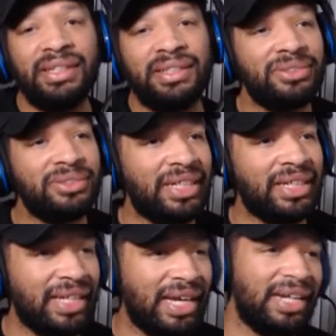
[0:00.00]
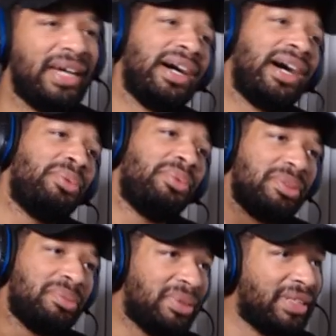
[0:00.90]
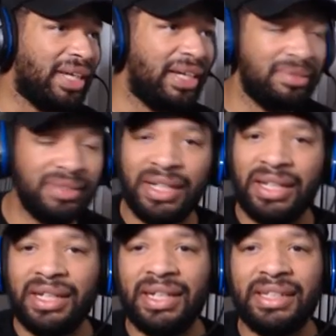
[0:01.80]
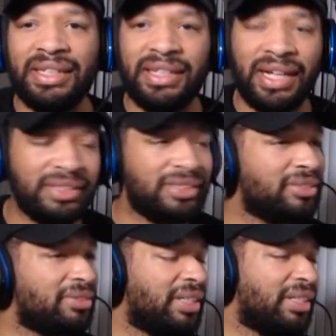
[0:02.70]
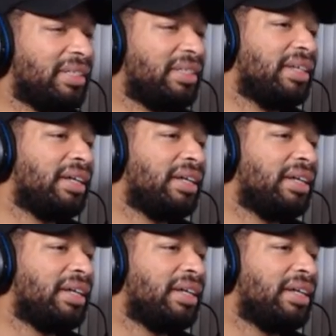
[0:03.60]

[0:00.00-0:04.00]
Go check that out. I will put that in the end screen.